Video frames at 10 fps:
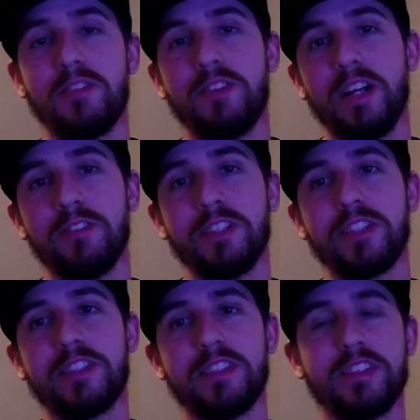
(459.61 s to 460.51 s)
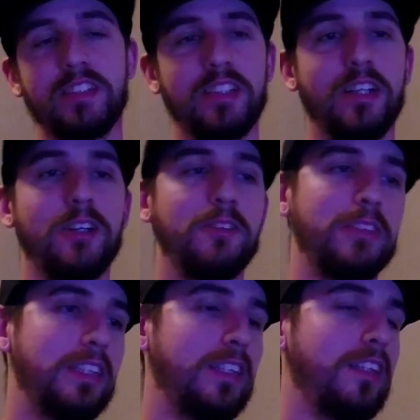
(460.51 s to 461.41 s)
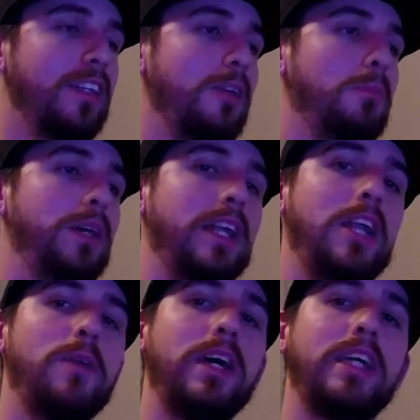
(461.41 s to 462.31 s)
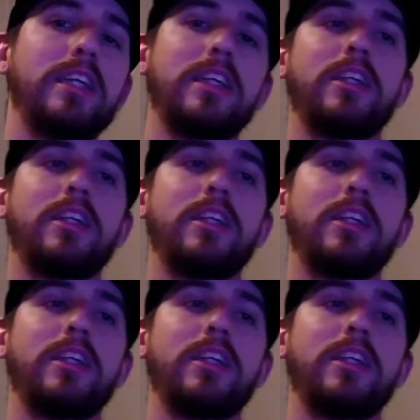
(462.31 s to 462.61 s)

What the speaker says: favorites. But anyway,